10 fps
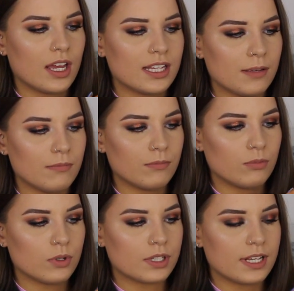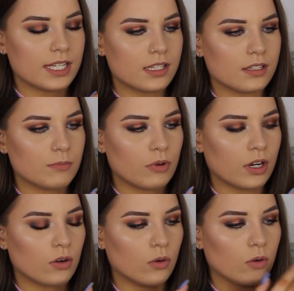is it, what's this
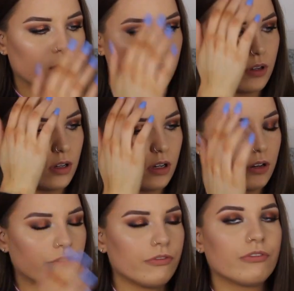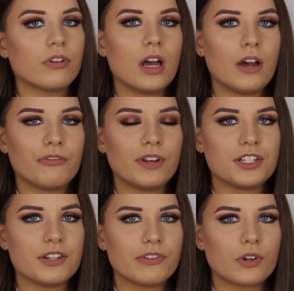print called? Oh,
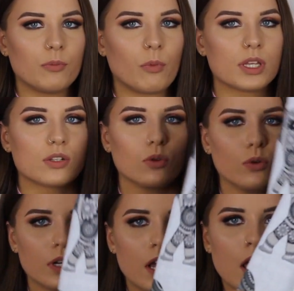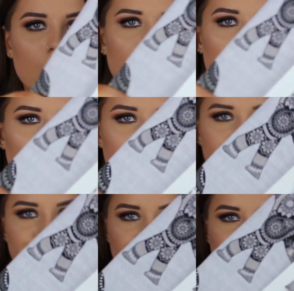literally forgotten what it's called,
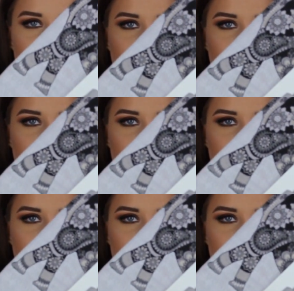um